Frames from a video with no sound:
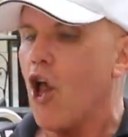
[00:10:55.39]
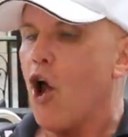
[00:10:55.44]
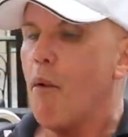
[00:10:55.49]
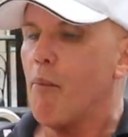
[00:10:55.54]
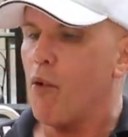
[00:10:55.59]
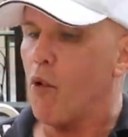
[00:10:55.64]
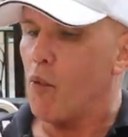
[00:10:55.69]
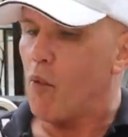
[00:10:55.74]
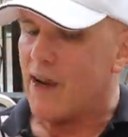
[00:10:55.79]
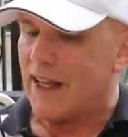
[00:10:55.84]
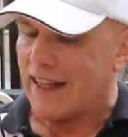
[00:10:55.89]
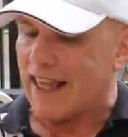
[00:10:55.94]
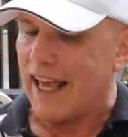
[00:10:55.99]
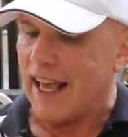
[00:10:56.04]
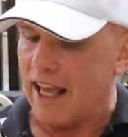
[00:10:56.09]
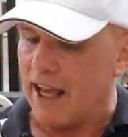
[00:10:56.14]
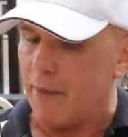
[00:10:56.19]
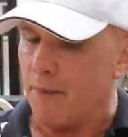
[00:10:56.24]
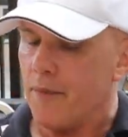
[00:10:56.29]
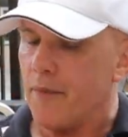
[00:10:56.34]
But with
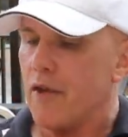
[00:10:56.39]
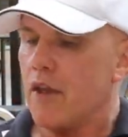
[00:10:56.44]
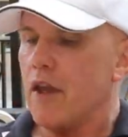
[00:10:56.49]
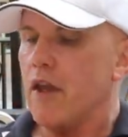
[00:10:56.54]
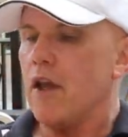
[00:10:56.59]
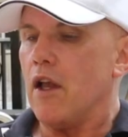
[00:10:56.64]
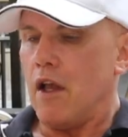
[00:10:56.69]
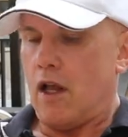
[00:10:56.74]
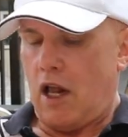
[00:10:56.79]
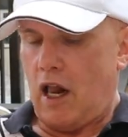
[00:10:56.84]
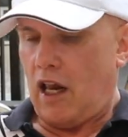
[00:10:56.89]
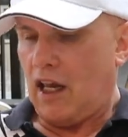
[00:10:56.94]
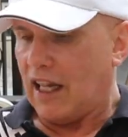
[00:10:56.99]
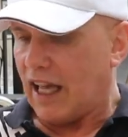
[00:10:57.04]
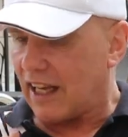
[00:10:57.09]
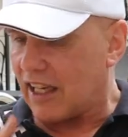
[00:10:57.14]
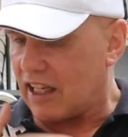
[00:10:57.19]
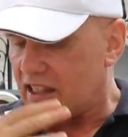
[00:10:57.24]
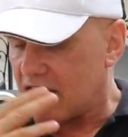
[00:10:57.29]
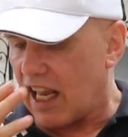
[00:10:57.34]
him,
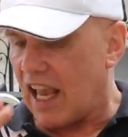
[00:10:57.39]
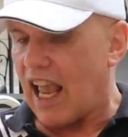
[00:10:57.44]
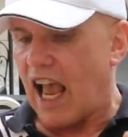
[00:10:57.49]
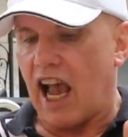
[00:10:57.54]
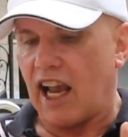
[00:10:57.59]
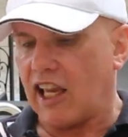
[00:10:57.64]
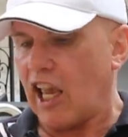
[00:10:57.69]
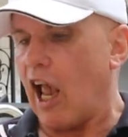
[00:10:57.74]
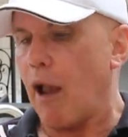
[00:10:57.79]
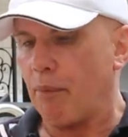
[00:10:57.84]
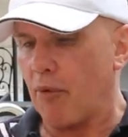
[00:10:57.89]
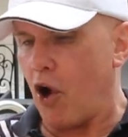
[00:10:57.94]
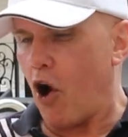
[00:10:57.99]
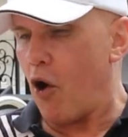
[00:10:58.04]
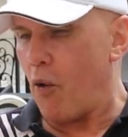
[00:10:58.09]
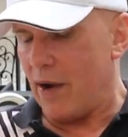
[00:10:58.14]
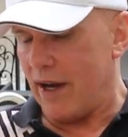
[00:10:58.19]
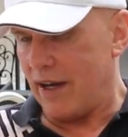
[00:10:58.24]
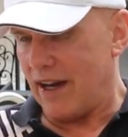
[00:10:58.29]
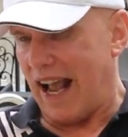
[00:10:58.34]
like I say, I kept
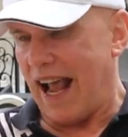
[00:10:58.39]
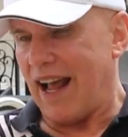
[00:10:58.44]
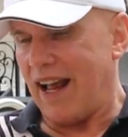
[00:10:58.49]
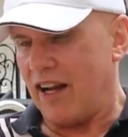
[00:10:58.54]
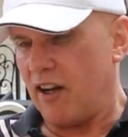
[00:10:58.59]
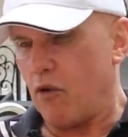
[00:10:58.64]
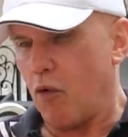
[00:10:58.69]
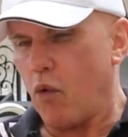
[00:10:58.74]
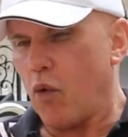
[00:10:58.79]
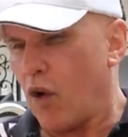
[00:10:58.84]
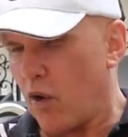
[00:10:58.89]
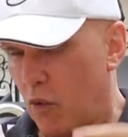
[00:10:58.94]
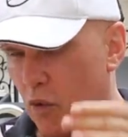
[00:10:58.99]
going, and what it